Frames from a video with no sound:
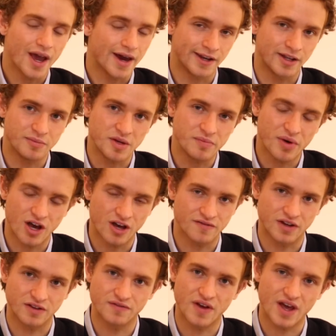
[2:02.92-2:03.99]
and it be
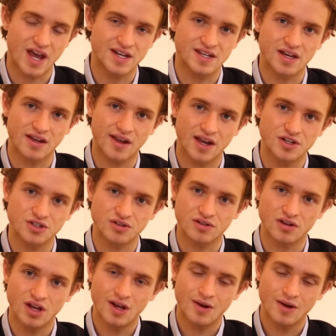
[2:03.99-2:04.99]
perfect for any occasion,